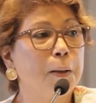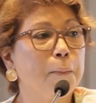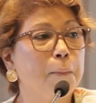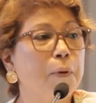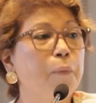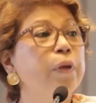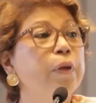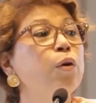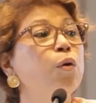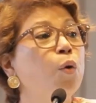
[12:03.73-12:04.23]

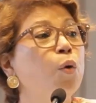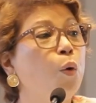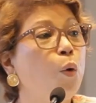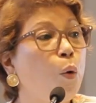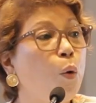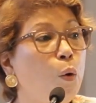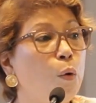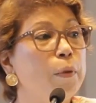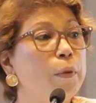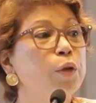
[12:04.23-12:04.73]
But when you go
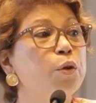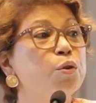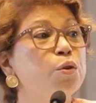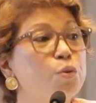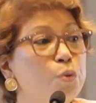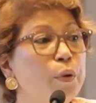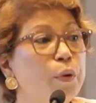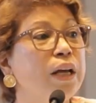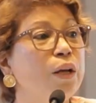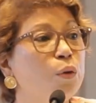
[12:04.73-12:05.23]
home and you're
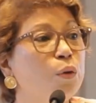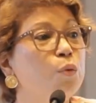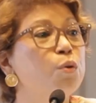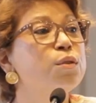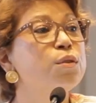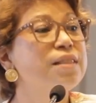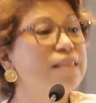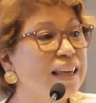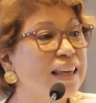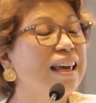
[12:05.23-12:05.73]
doing
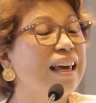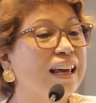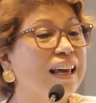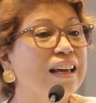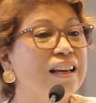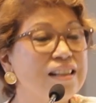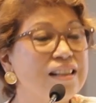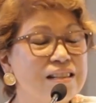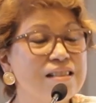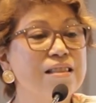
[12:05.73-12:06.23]
those
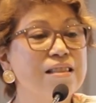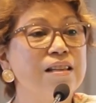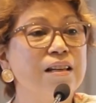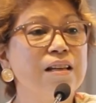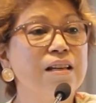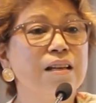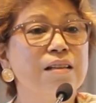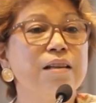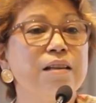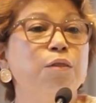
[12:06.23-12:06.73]
things,
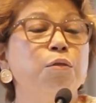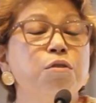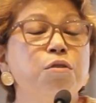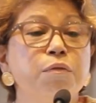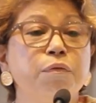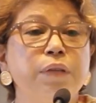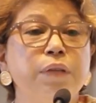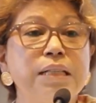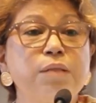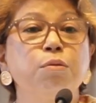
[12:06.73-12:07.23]
say those
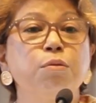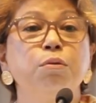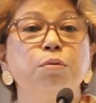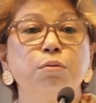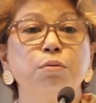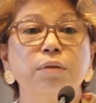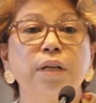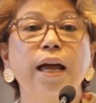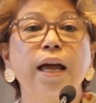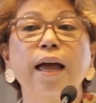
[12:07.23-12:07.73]
of us who
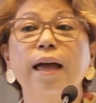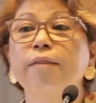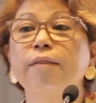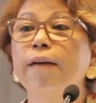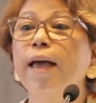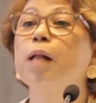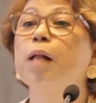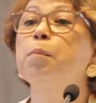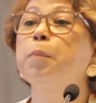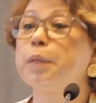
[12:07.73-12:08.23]
don't have
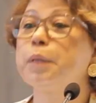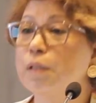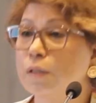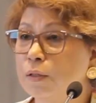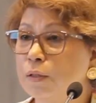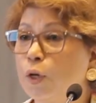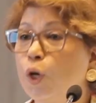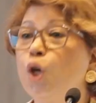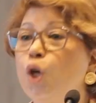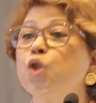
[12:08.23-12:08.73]

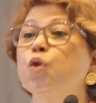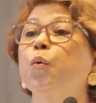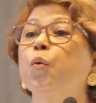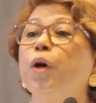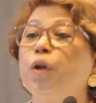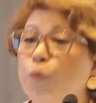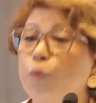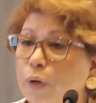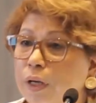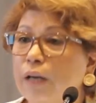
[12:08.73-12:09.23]
helpers, so we
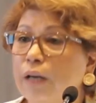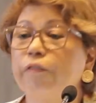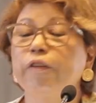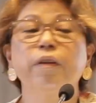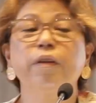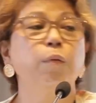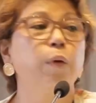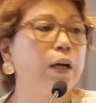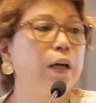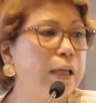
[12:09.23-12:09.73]
are doing
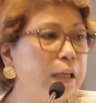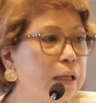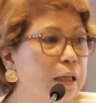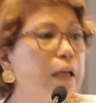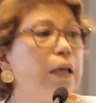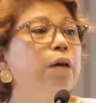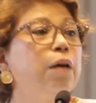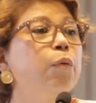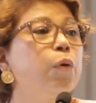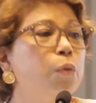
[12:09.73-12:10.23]
everything, we're
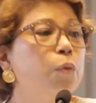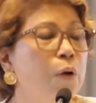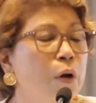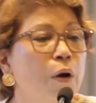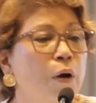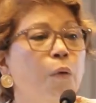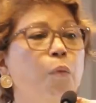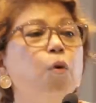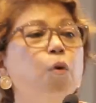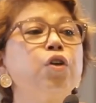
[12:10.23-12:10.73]
cleaning, we're
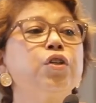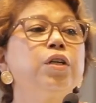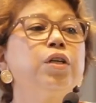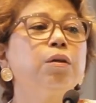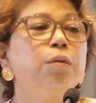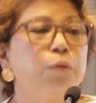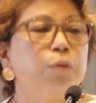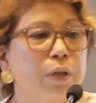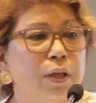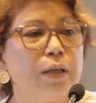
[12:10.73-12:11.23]
washing,
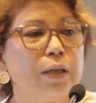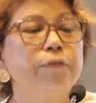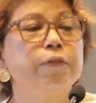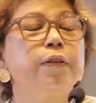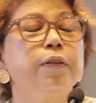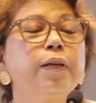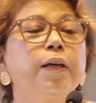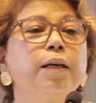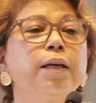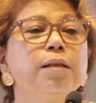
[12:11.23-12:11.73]
you're looking
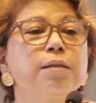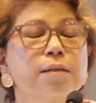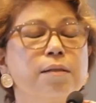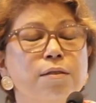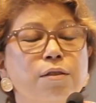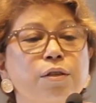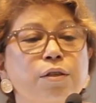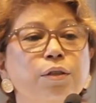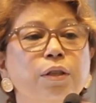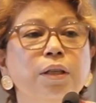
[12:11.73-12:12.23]
after the kids,
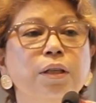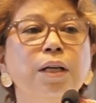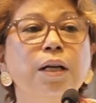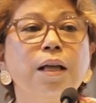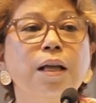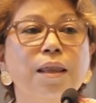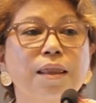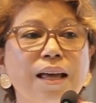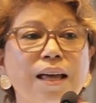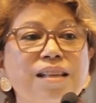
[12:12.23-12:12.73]
etc.
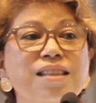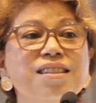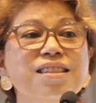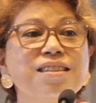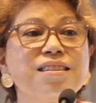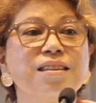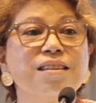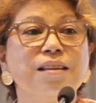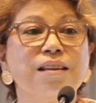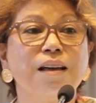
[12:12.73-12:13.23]

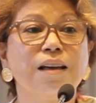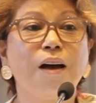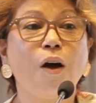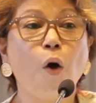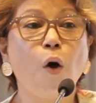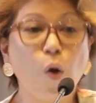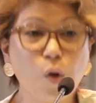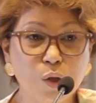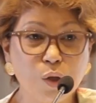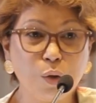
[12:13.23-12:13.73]
That's
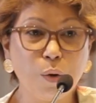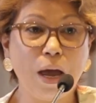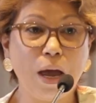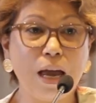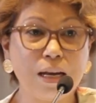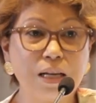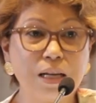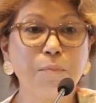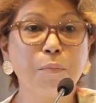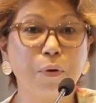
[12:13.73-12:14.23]
also
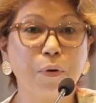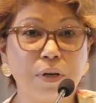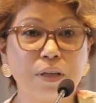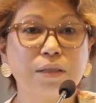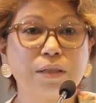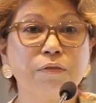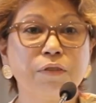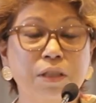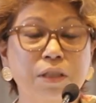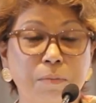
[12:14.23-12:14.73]
adding
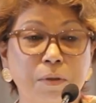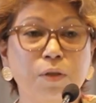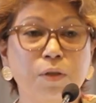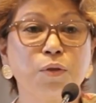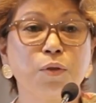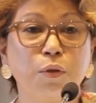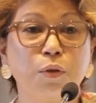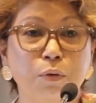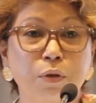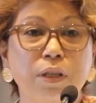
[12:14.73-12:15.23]
productivity
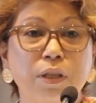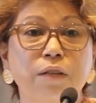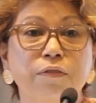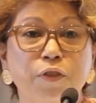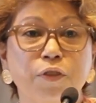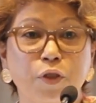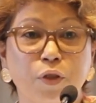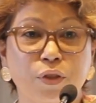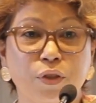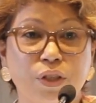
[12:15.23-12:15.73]
because you're looking
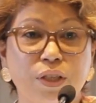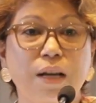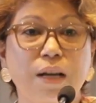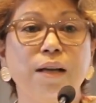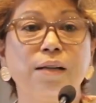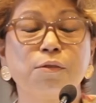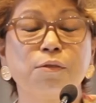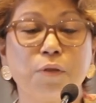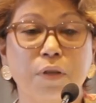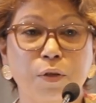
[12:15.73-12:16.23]
after your
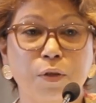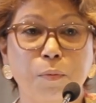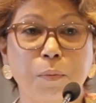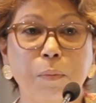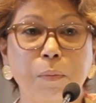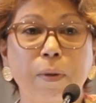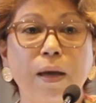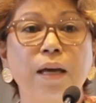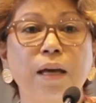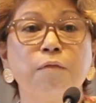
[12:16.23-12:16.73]
child so that you
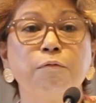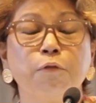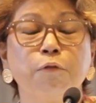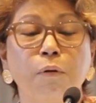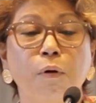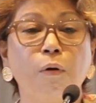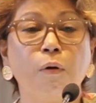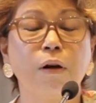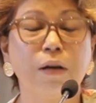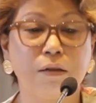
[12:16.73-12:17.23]
prepare him for,
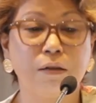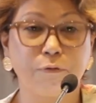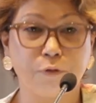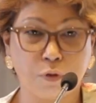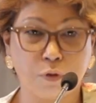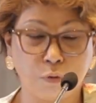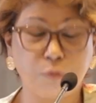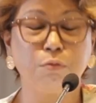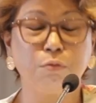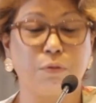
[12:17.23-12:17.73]
or her for
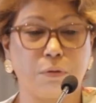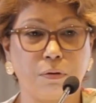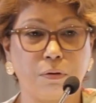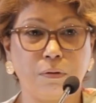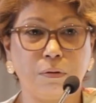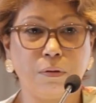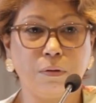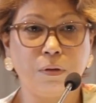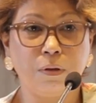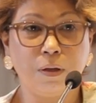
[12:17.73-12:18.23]
school.
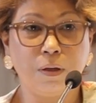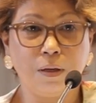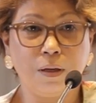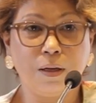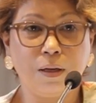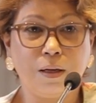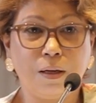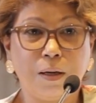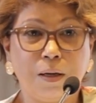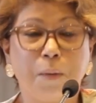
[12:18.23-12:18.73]

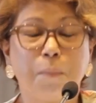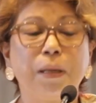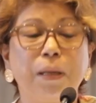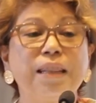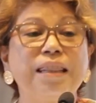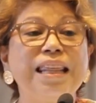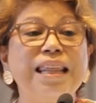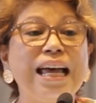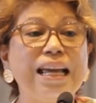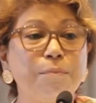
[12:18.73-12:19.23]

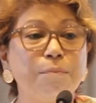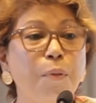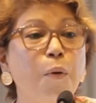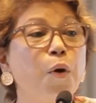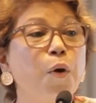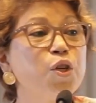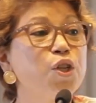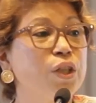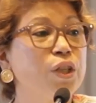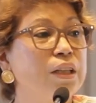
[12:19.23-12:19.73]
But that
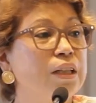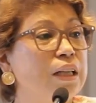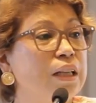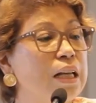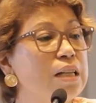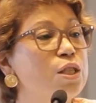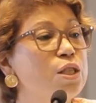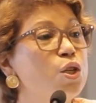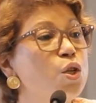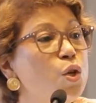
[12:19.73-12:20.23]
portion
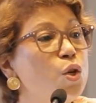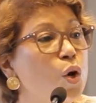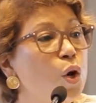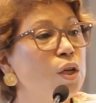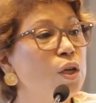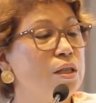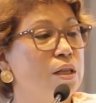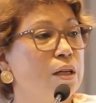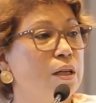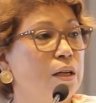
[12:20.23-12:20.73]
is
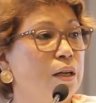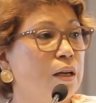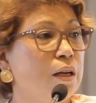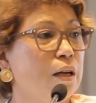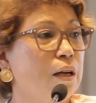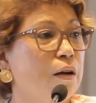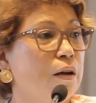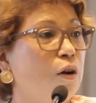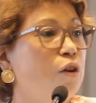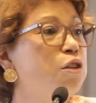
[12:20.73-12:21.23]
not
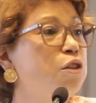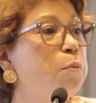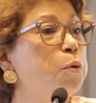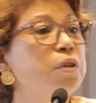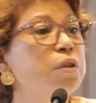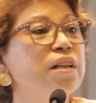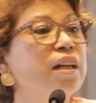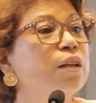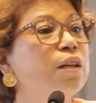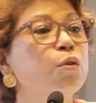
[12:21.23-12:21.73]

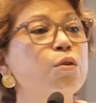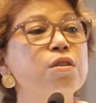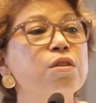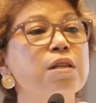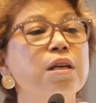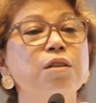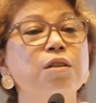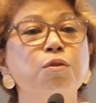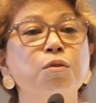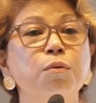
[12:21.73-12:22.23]
contributed, that goes
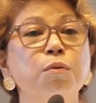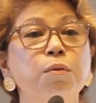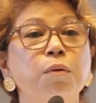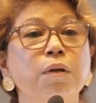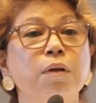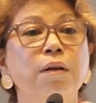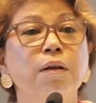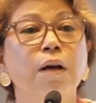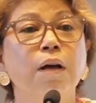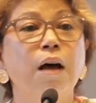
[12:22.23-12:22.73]
into
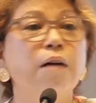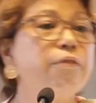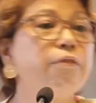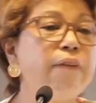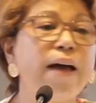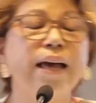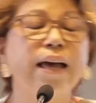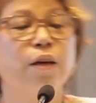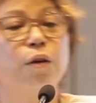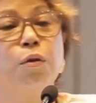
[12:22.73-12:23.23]
a
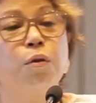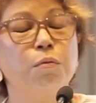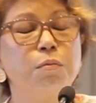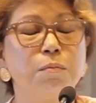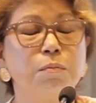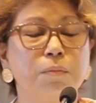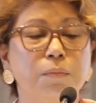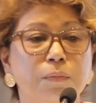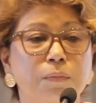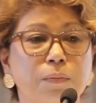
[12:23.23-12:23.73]
vacuum.